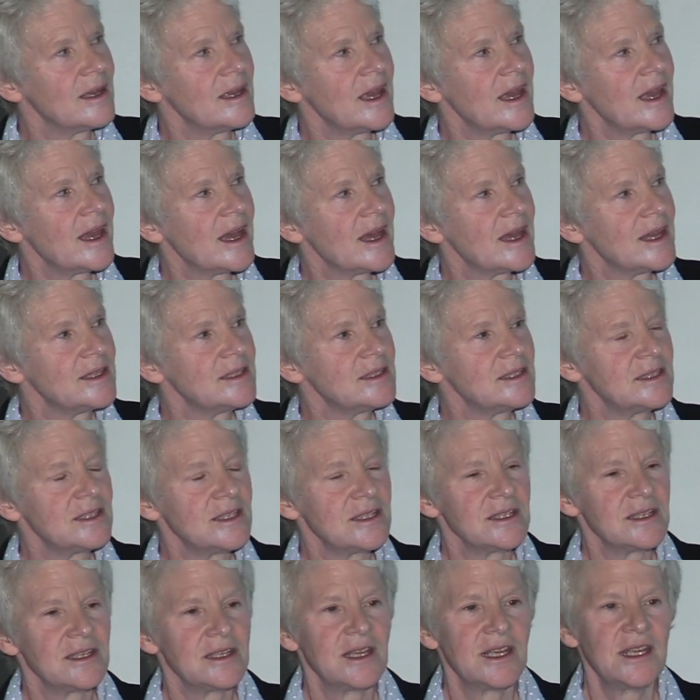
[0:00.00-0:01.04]

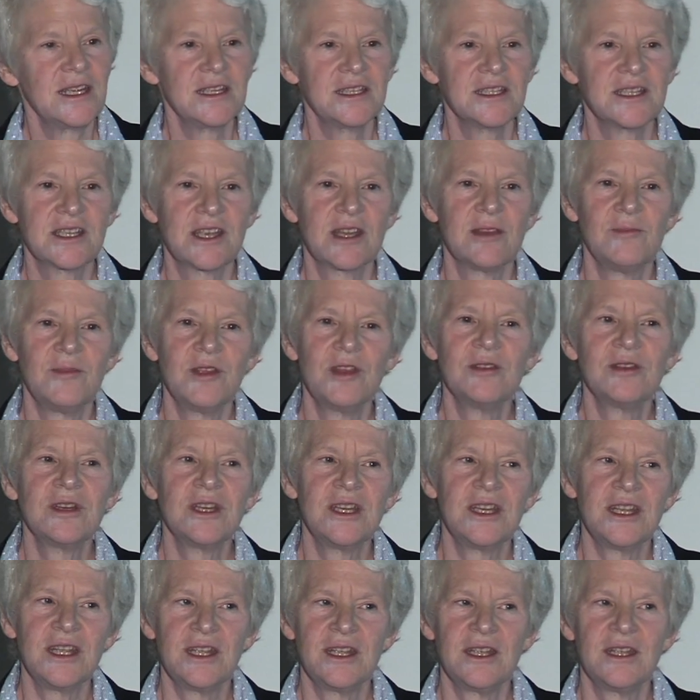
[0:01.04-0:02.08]
And his
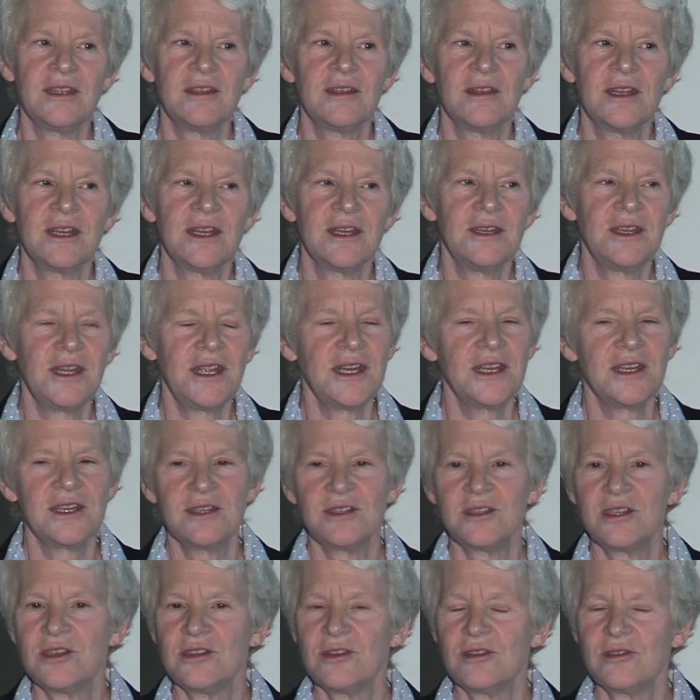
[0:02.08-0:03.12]
community
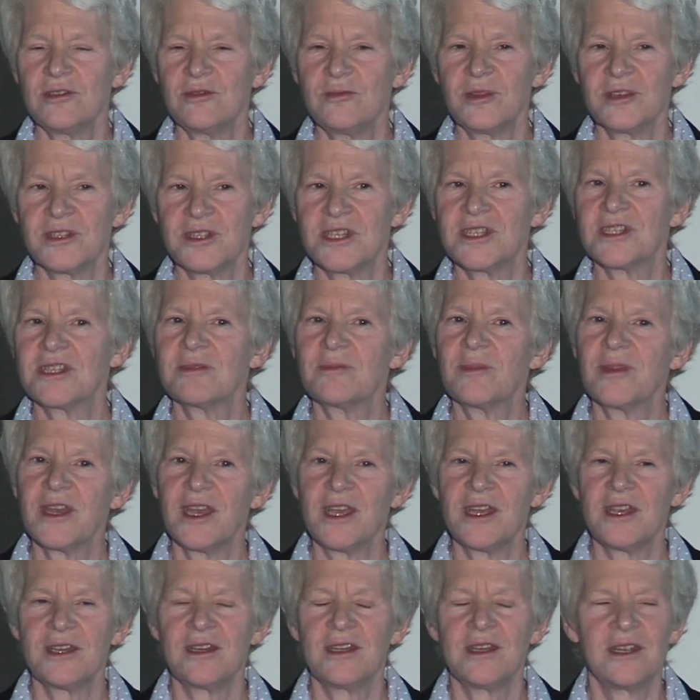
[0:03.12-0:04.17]
needed to
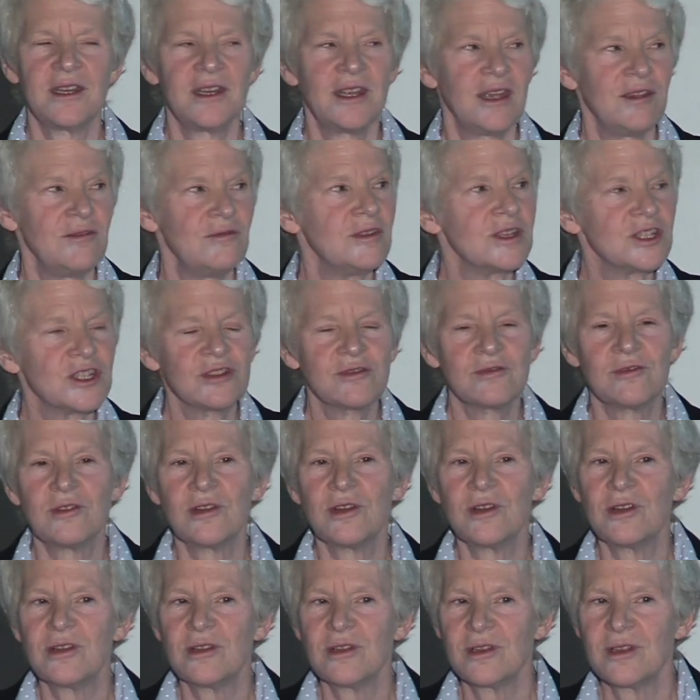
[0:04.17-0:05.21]
participate in a
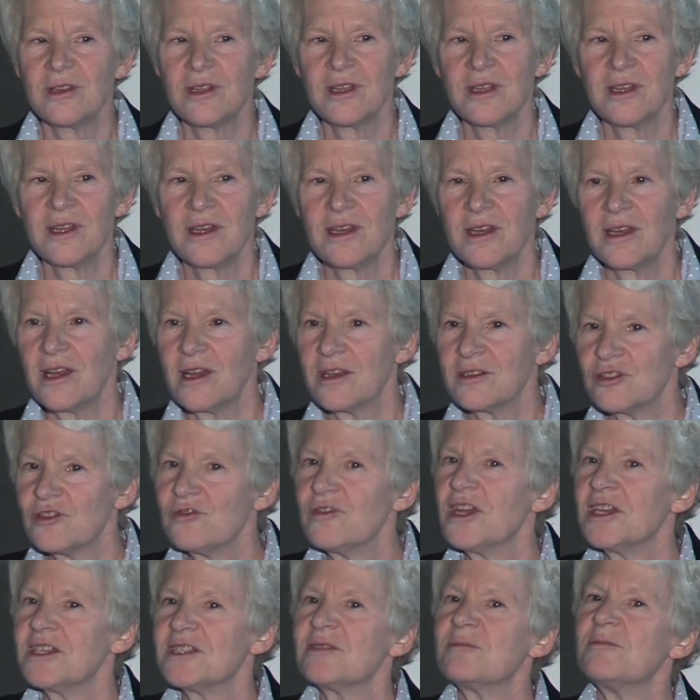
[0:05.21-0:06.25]
ritual
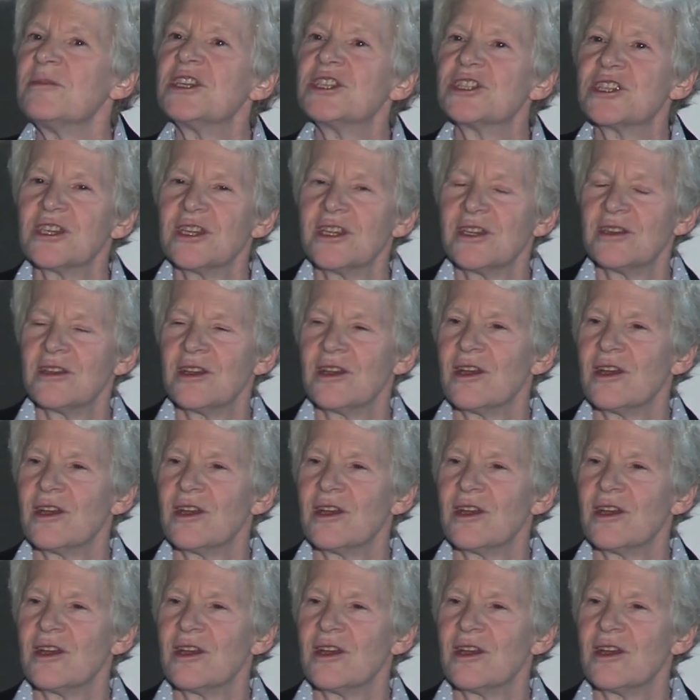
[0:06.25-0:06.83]
transmission